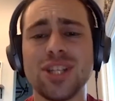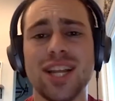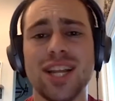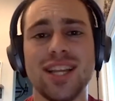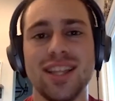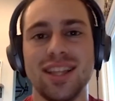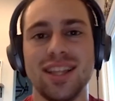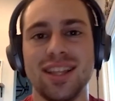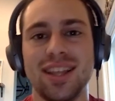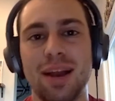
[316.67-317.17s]

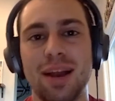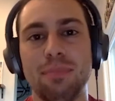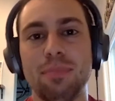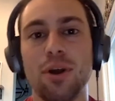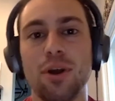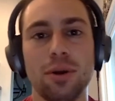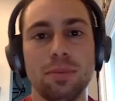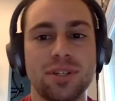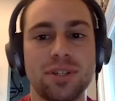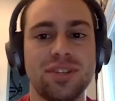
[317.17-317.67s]
anything that I
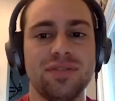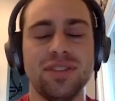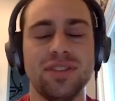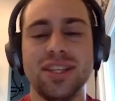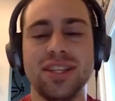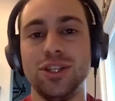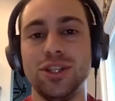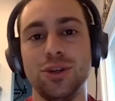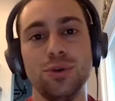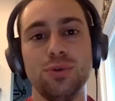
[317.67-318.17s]

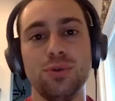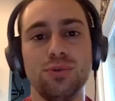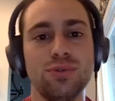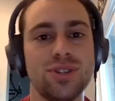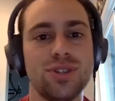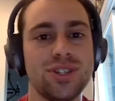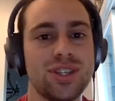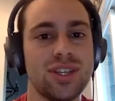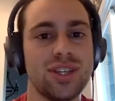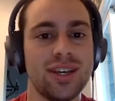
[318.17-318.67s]
purposefully
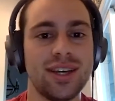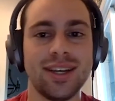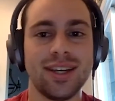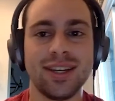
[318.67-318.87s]
used